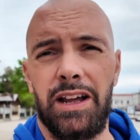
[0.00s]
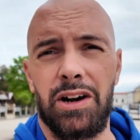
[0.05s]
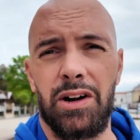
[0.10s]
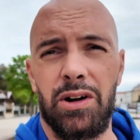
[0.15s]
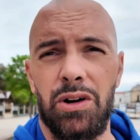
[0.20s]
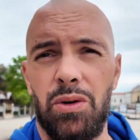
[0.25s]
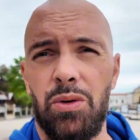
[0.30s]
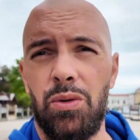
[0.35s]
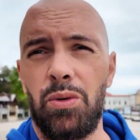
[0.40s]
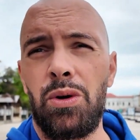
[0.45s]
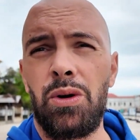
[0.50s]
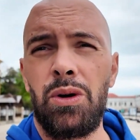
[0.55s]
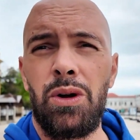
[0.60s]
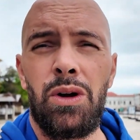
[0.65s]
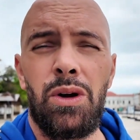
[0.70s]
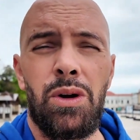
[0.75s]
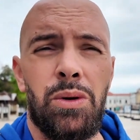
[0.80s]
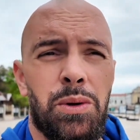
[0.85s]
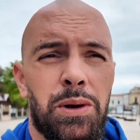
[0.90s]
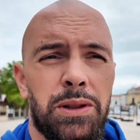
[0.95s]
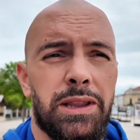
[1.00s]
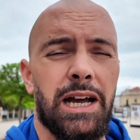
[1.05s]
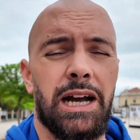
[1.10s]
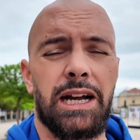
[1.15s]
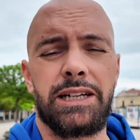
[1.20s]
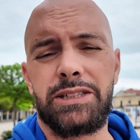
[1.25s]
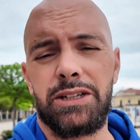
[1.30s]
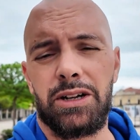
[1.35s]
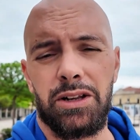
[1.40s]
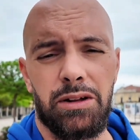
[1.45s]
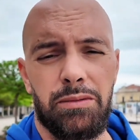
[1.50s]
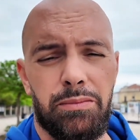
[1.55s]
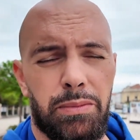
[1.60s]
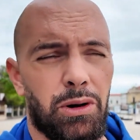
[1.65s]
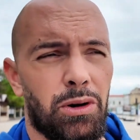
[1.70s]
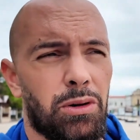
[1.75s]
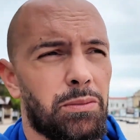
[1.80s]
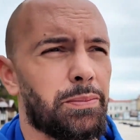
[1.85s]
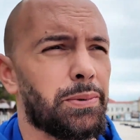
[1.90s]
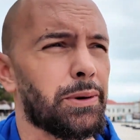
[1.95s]
I don't know what that's all
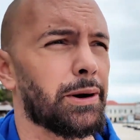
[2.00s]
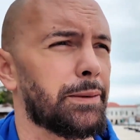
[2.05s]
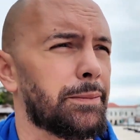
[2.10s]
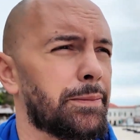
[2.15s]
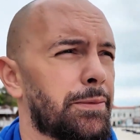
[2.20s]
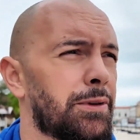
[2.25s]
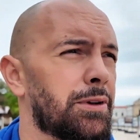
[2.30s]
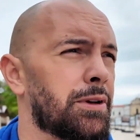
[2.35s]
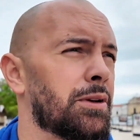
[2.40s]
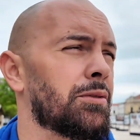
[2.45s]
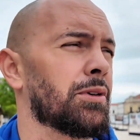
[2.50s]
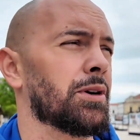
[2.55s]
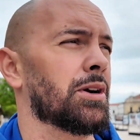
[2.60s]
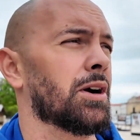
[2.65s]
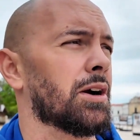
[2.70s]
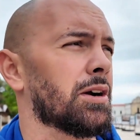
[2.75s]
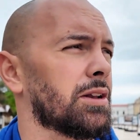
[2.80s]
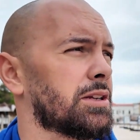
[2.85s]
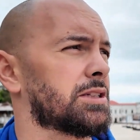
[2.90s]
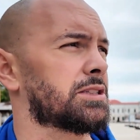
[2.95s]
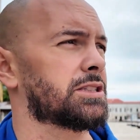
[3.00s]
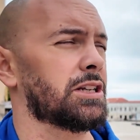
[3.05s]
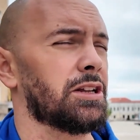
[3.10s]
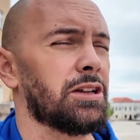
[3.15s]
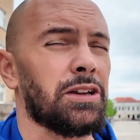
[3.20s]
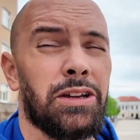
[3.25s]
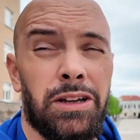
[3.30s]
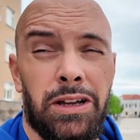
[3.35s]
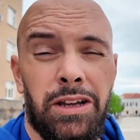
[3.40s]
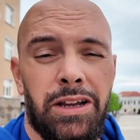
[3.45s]
about, but regardless, the